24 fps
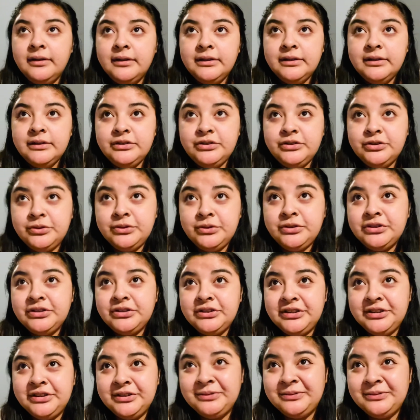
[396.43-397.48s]
Junior
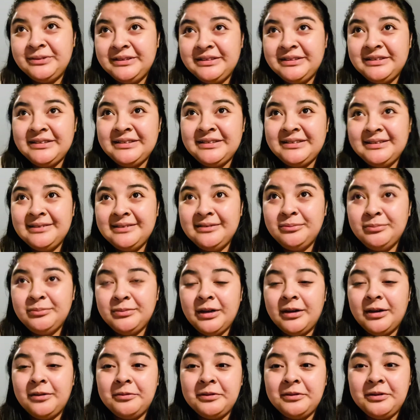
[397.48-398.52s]
year was
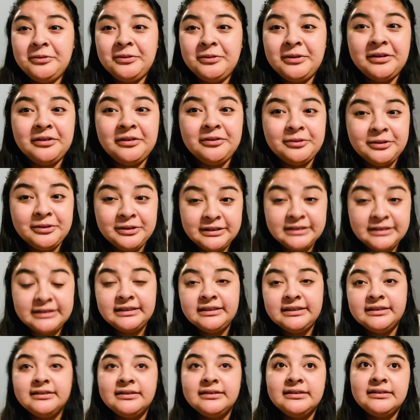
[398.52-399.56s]
probably one of the worst
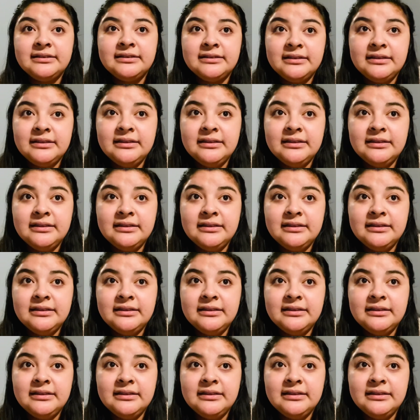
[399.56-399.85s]
years.